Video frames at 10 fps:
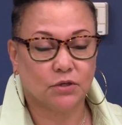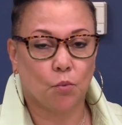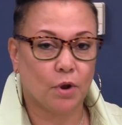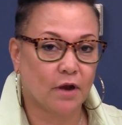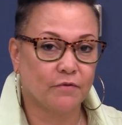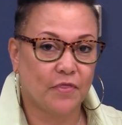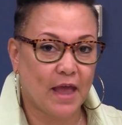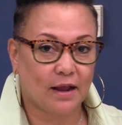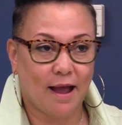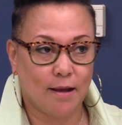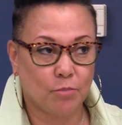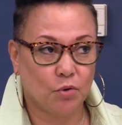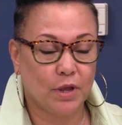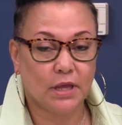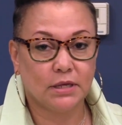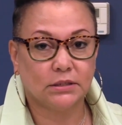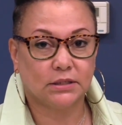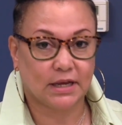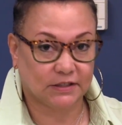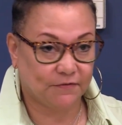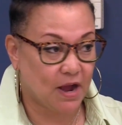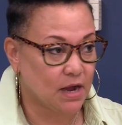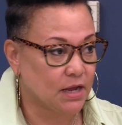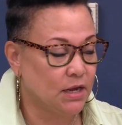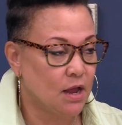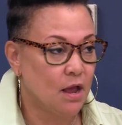whatever that combo is, that's fine.